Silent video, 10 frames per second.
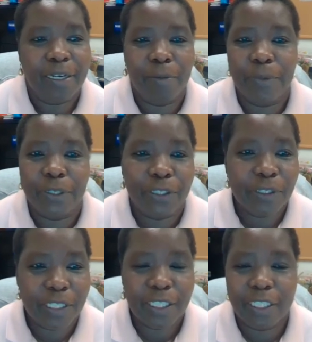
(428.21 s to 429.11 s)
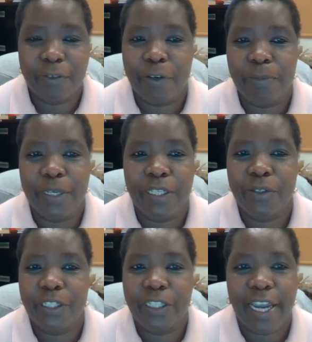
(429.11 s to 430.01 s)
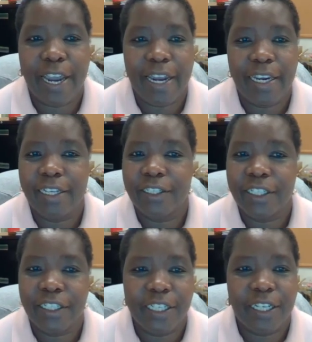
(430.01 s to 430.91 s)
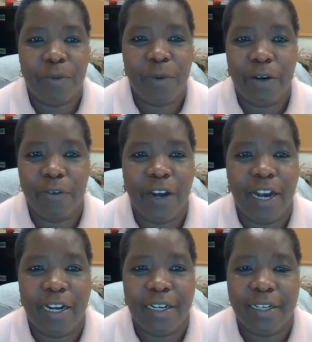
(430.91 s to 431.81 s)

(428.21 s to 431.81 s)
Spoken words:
opportunities for me to share in teaching one of her